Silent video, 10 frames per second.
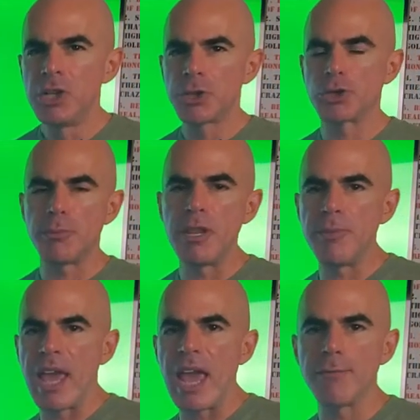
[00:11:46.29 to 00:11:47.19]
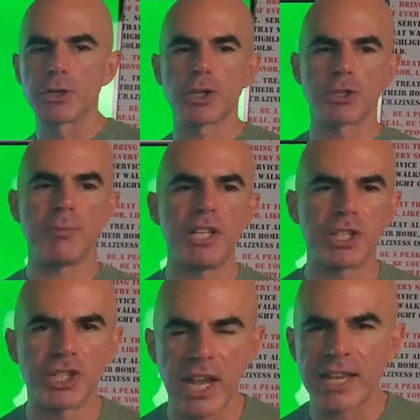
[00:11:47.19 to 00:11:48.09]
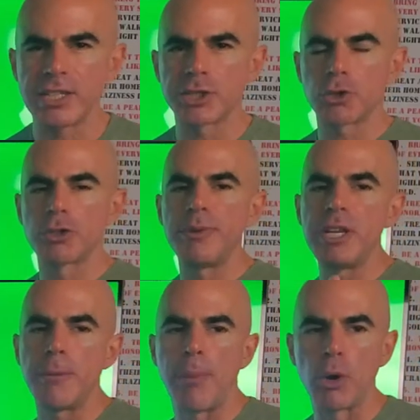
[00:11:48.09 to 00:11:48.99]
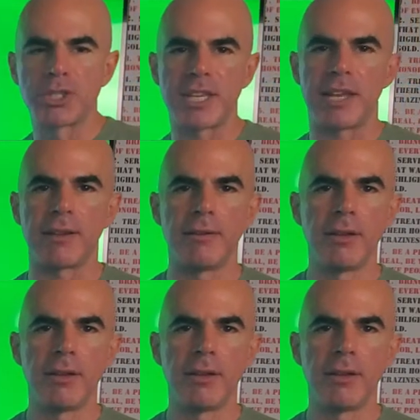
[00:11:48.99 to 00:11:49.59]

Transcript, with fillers: social media behavior, social media check ins, social media posting,